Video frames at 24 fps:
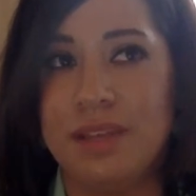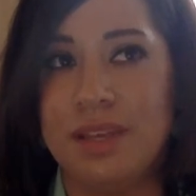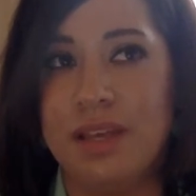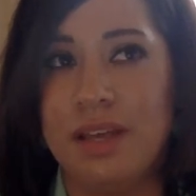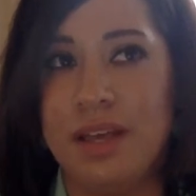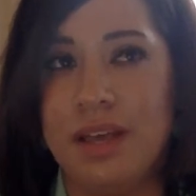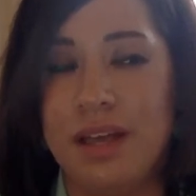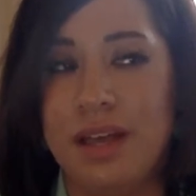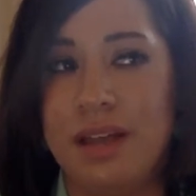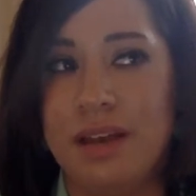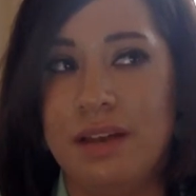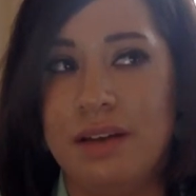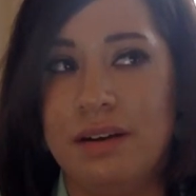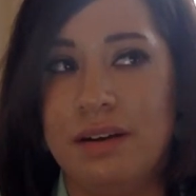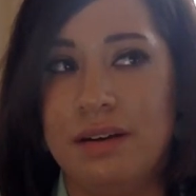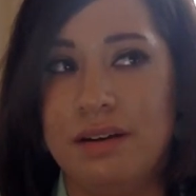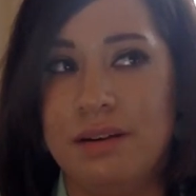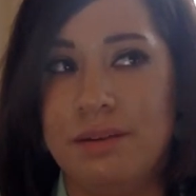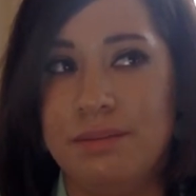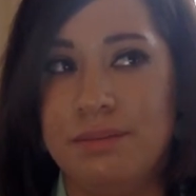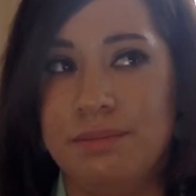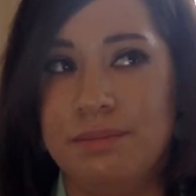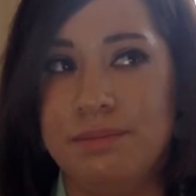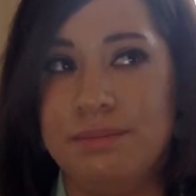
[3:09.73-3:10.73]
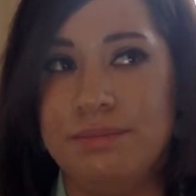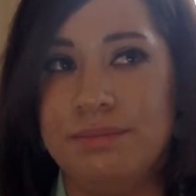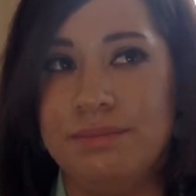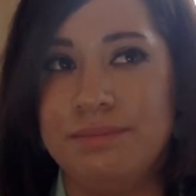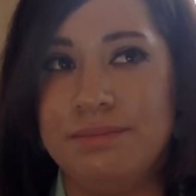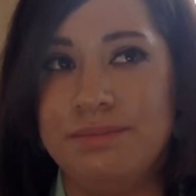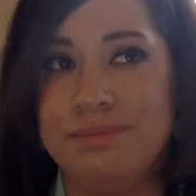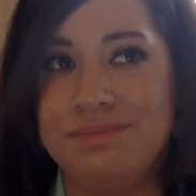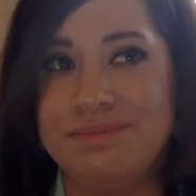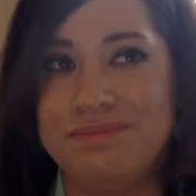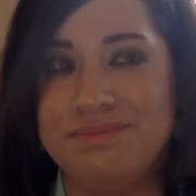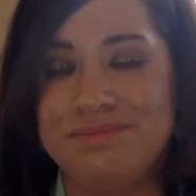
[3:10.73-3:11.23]
And
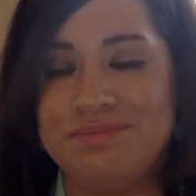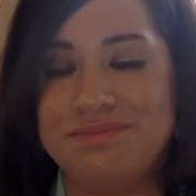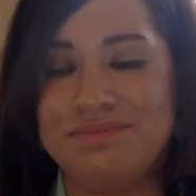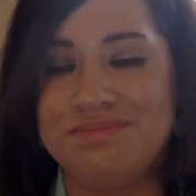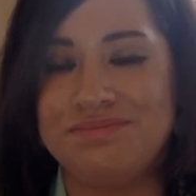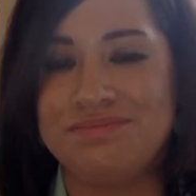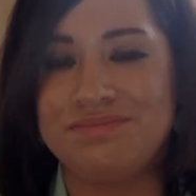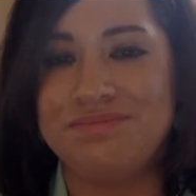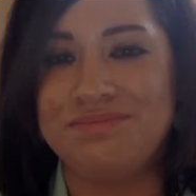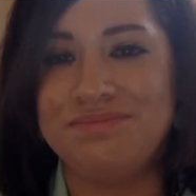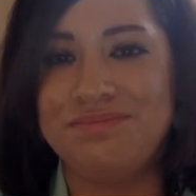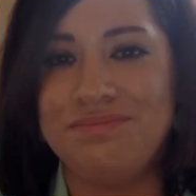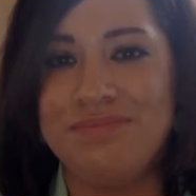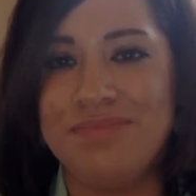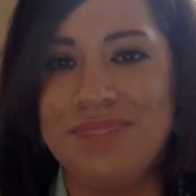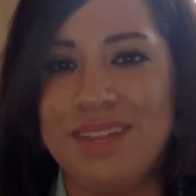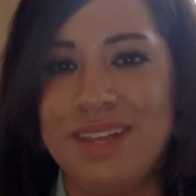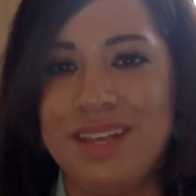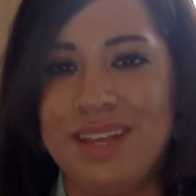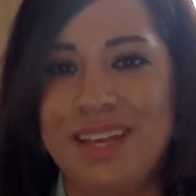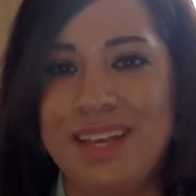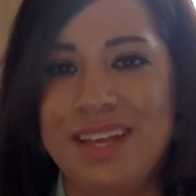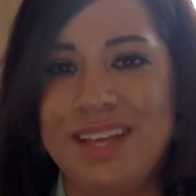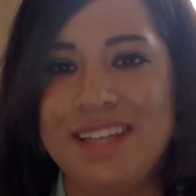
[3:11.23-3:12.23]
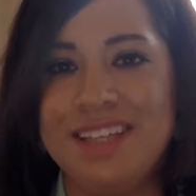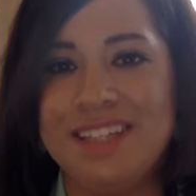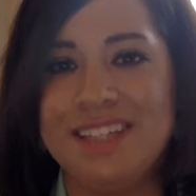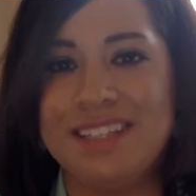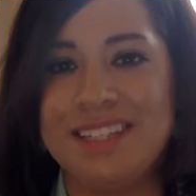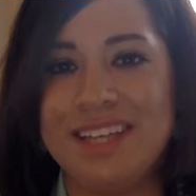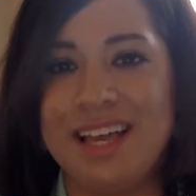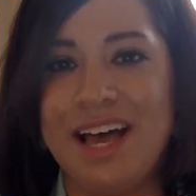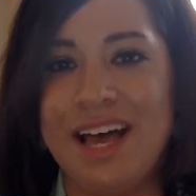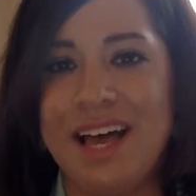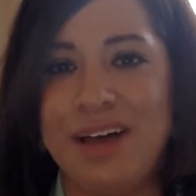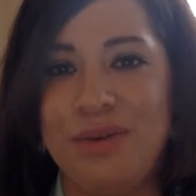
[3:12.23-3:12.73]
it's
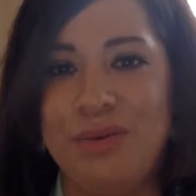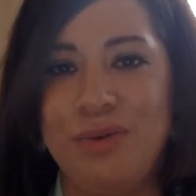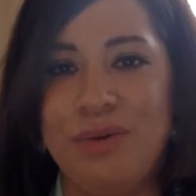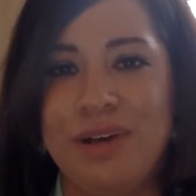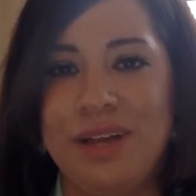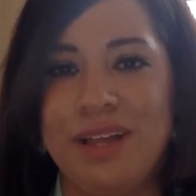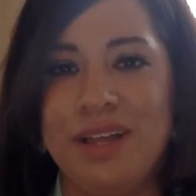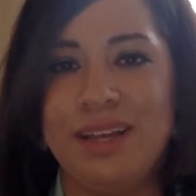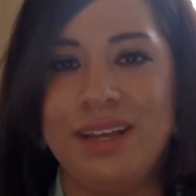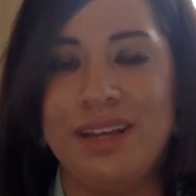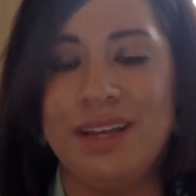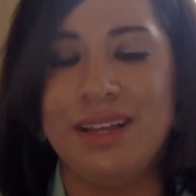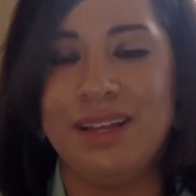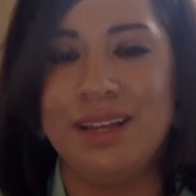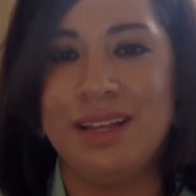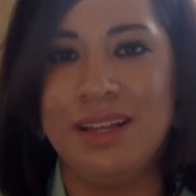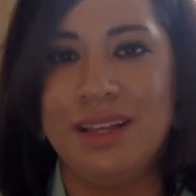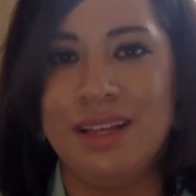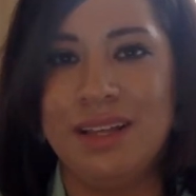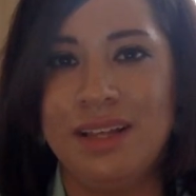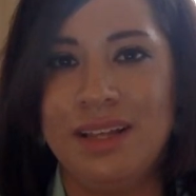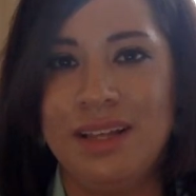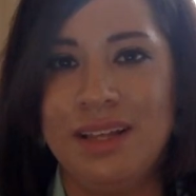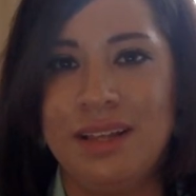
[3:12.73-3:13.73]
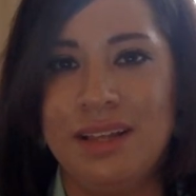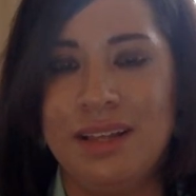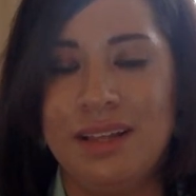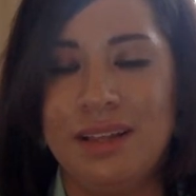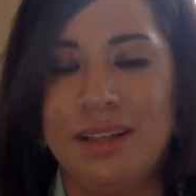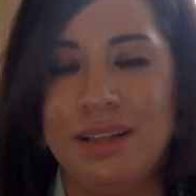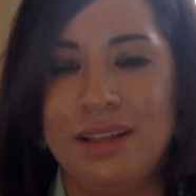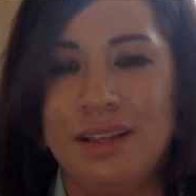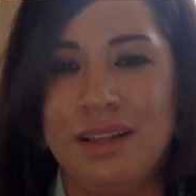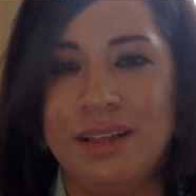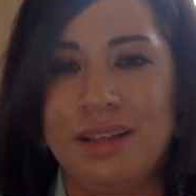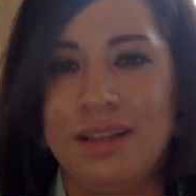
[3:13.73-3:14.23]
sad when
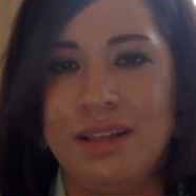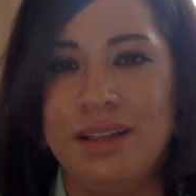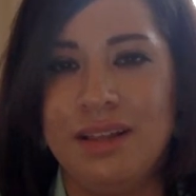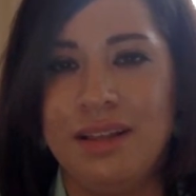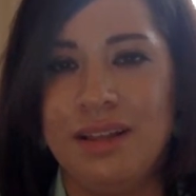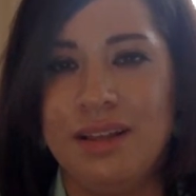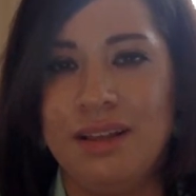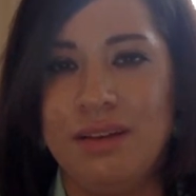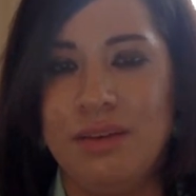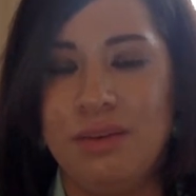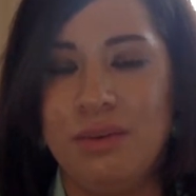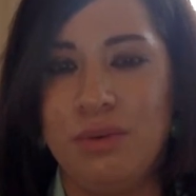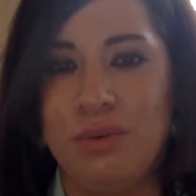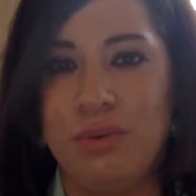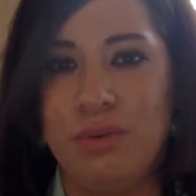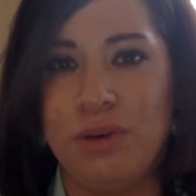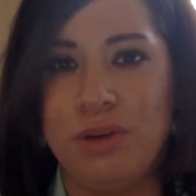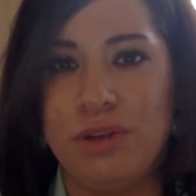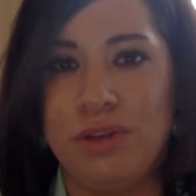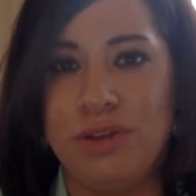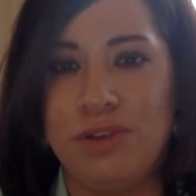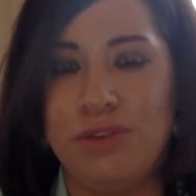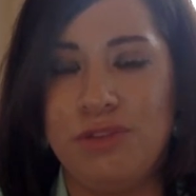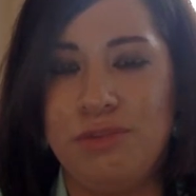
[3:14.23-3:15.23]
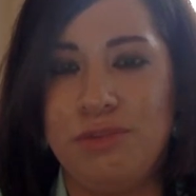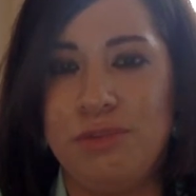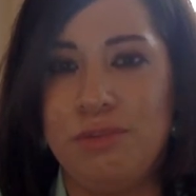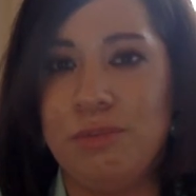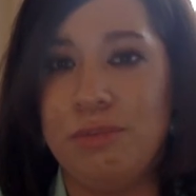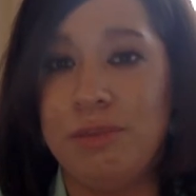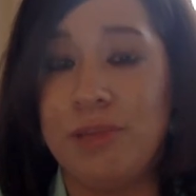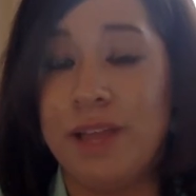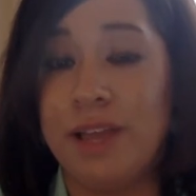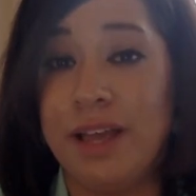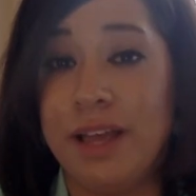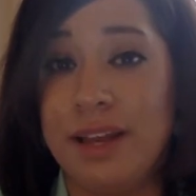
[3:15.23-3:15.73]
what you've been
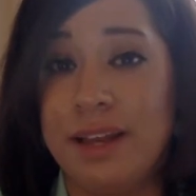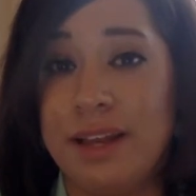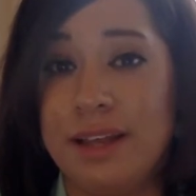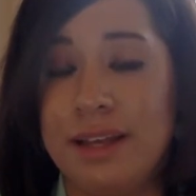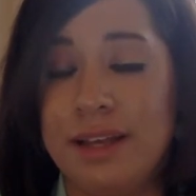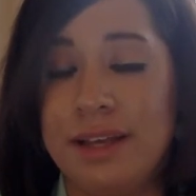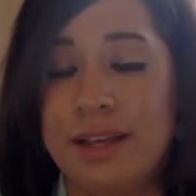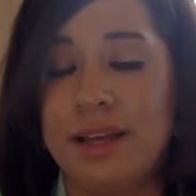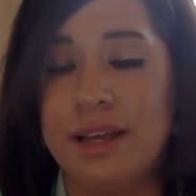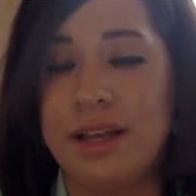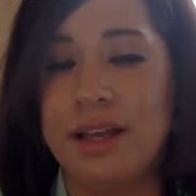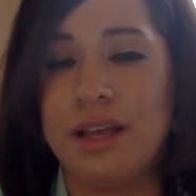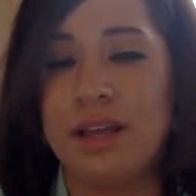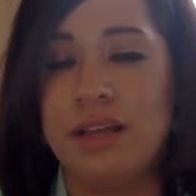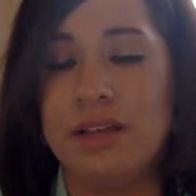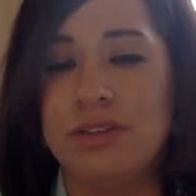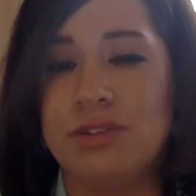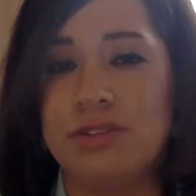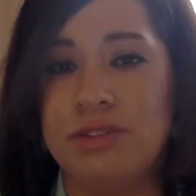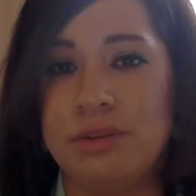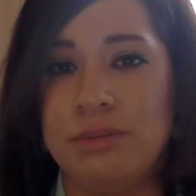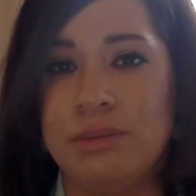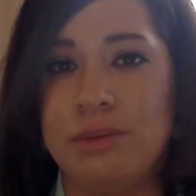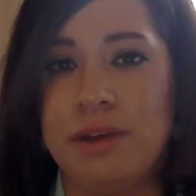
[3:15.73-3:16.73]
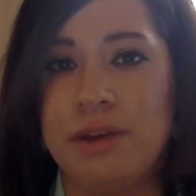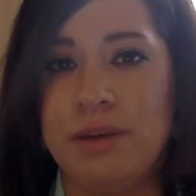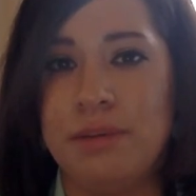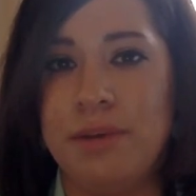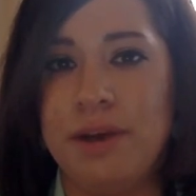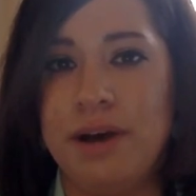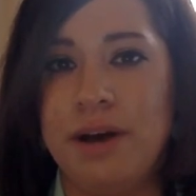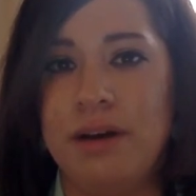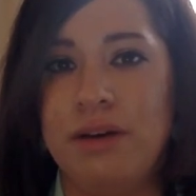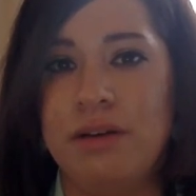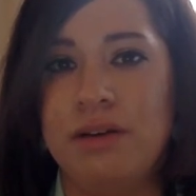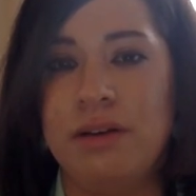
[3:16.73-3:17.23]
planning and dreaming
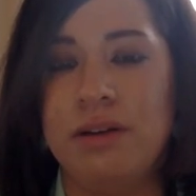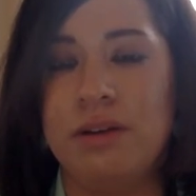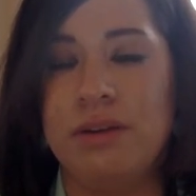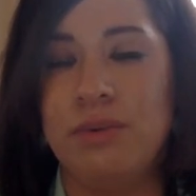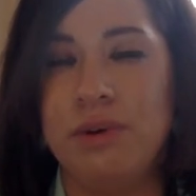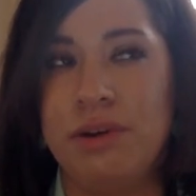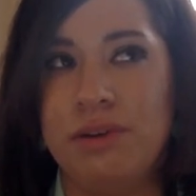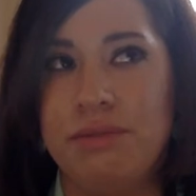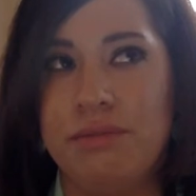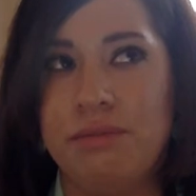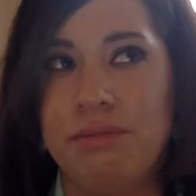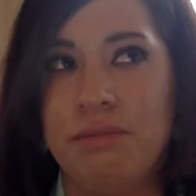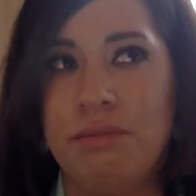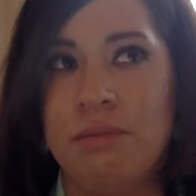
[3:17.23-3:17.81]
about and what